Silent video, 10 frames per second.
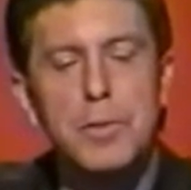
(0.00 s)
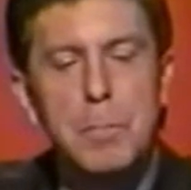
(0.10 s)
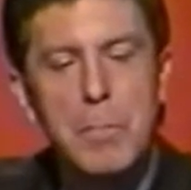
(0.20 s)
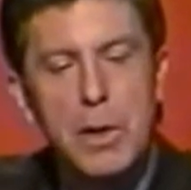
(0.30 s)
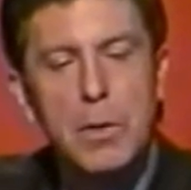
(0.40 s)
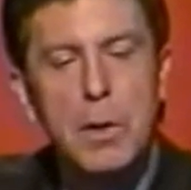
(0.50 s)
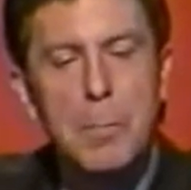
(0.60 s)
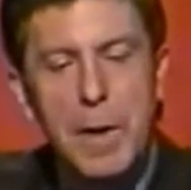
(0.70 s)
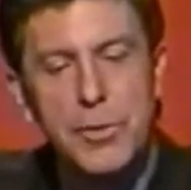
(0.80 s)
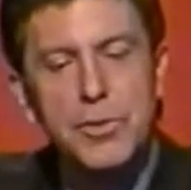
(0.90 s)
milk
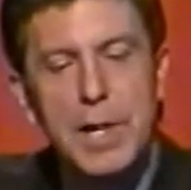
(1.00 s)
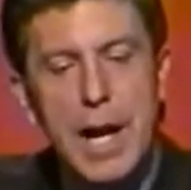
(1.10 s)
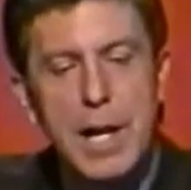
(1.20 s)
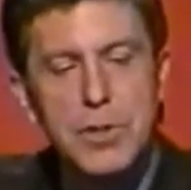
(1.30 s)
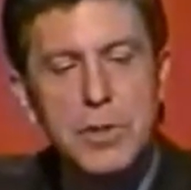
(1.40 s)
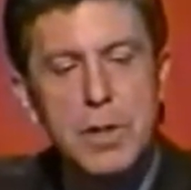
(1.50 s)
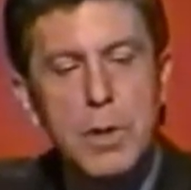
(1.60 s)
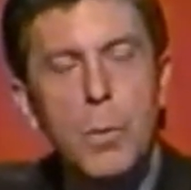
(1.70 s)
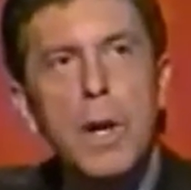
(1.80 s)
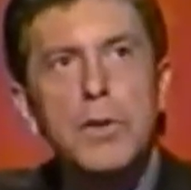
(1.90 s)
mustache
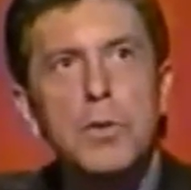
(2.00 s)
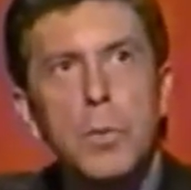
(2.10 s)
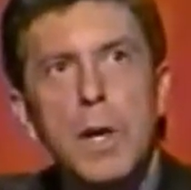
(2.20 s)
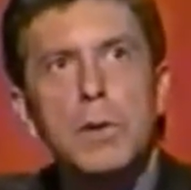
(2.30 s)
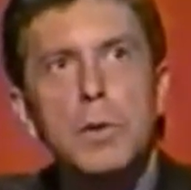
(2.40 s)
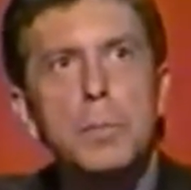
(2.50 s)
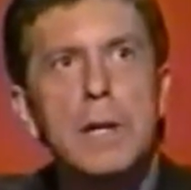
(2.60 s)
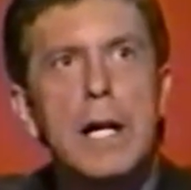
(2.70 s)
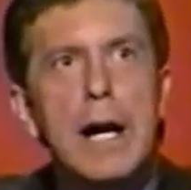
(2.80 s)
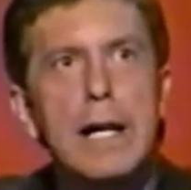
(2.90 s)
went to what group of
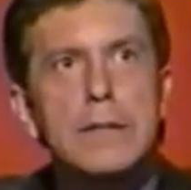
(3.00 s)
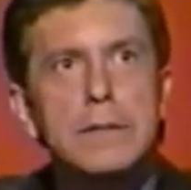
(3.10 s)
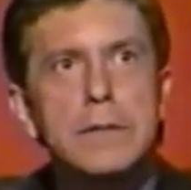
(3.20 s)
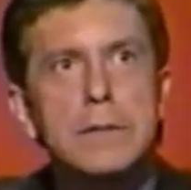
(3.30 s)
guys?